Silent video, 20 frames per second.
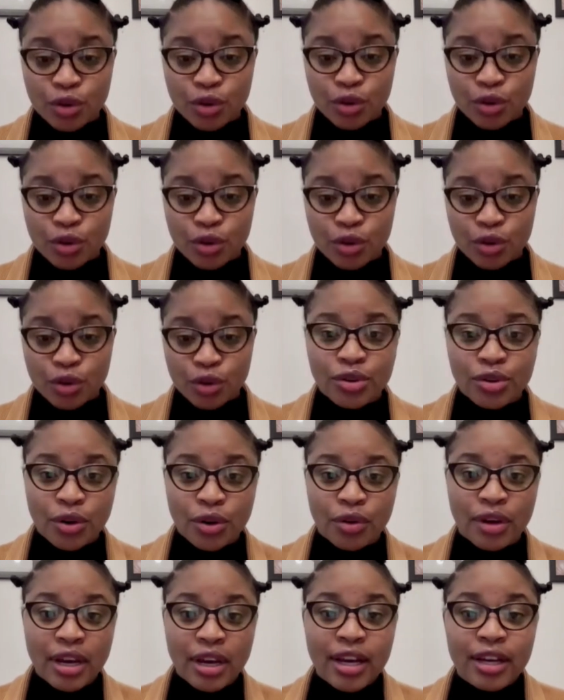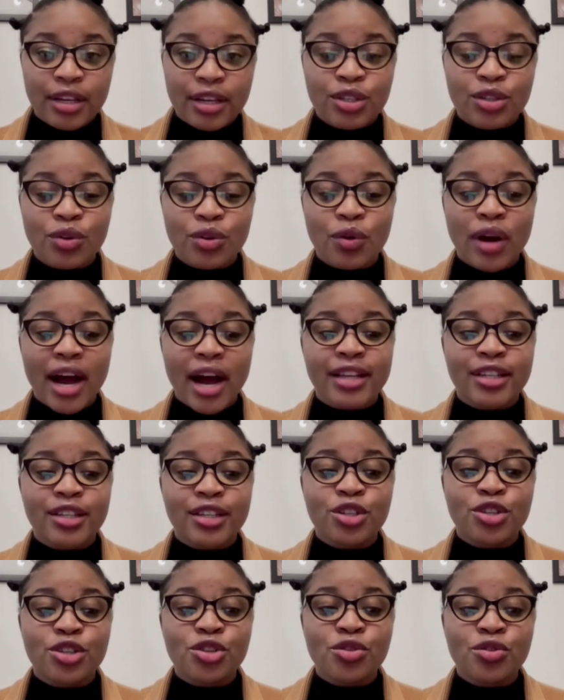going to grow. So
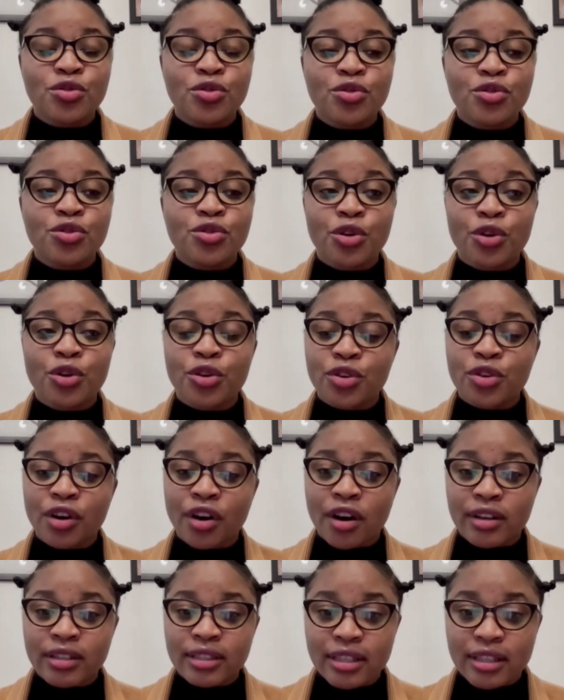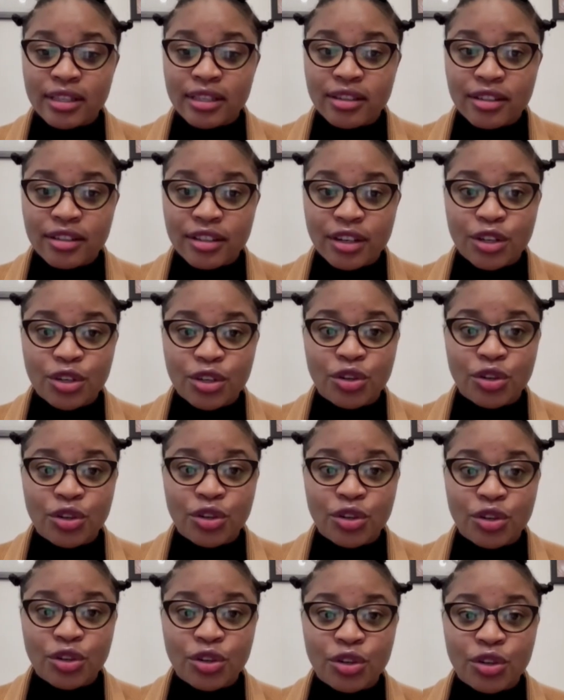as you grow your content
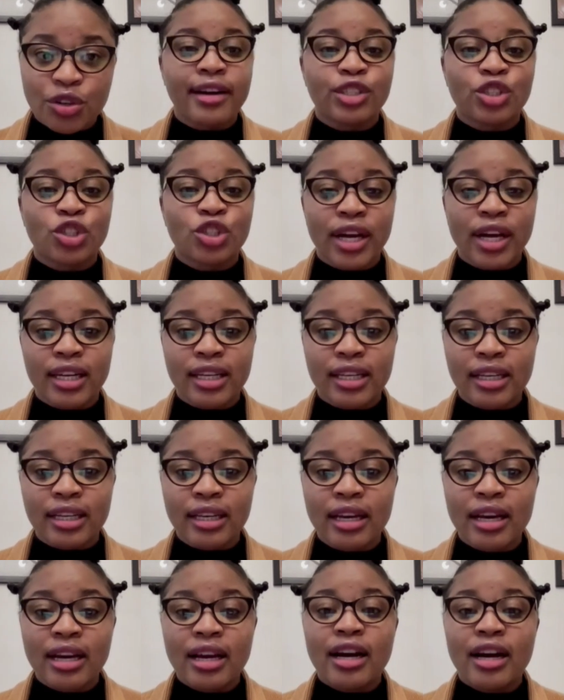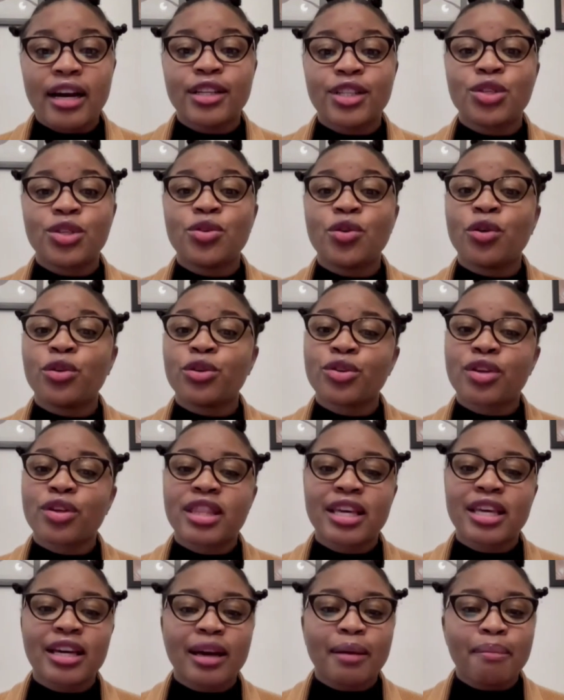creation journey, as you also
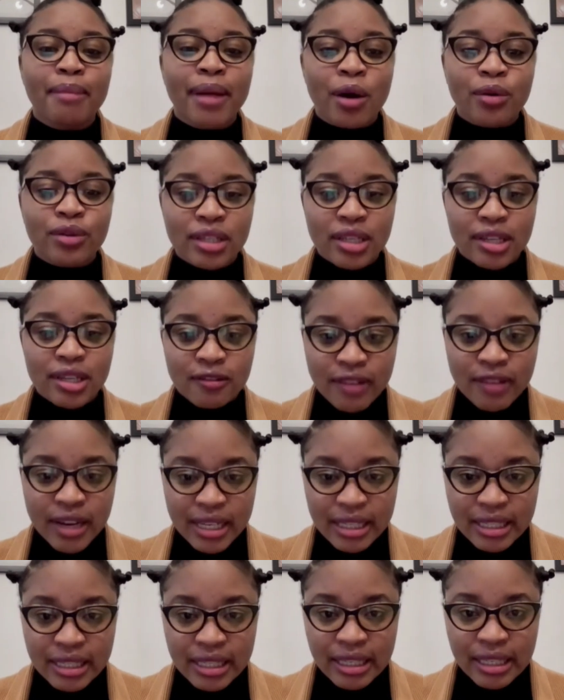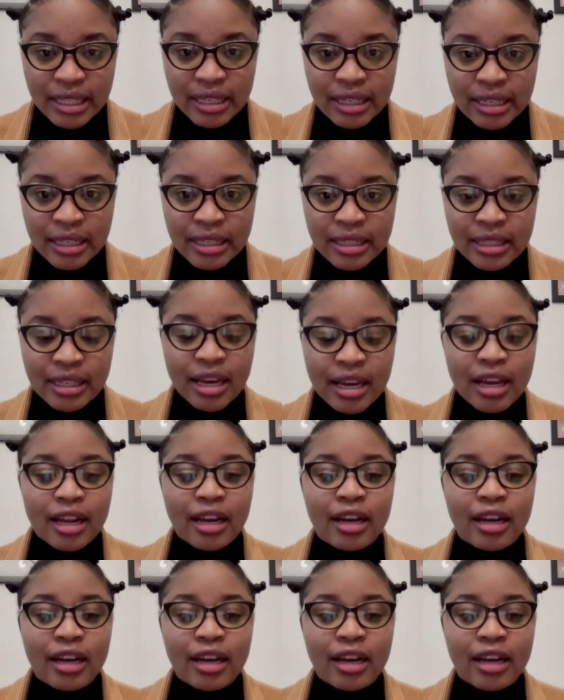think about investing in it,